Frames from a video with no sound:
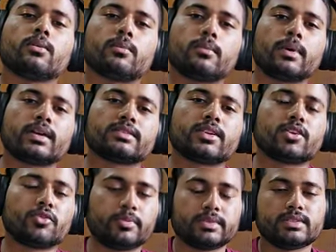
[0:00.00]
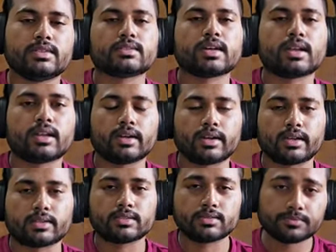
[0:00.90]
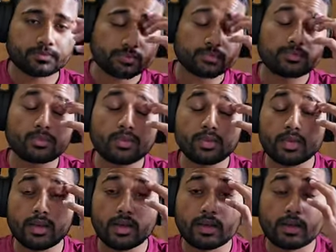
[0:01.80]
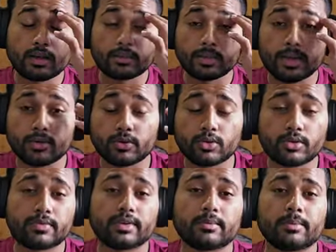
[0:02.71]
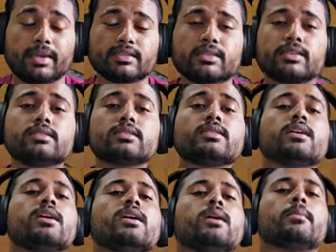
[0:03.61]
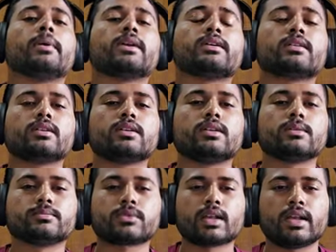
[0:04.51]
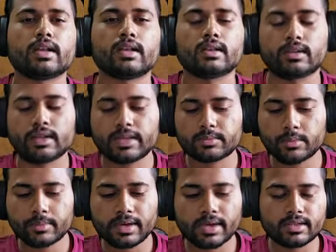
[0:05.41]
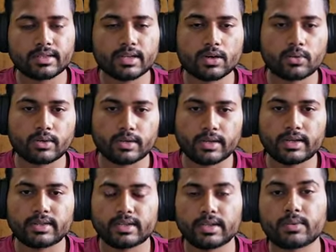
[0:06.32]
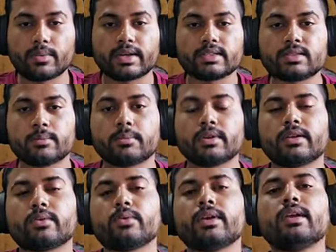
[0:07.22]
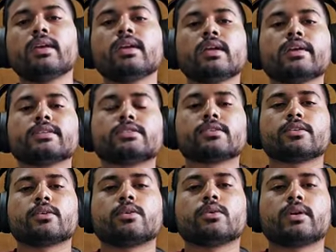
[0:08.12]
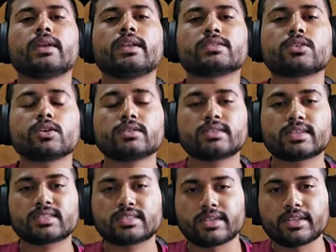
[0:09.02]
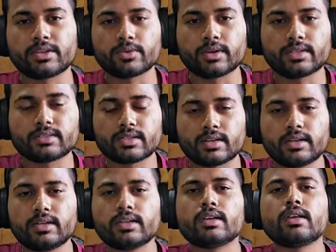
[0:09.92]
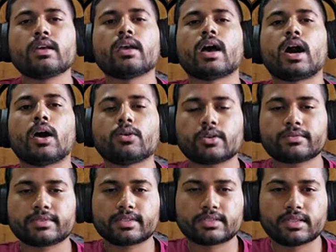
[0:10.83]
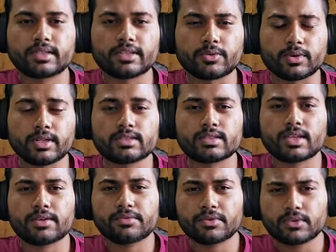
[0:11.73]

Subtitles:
Master of Business Analytics. I don't know if it makes sense, but let me break it down it in a very simpler way. So it has got 16 units in it. Out of 16 units, if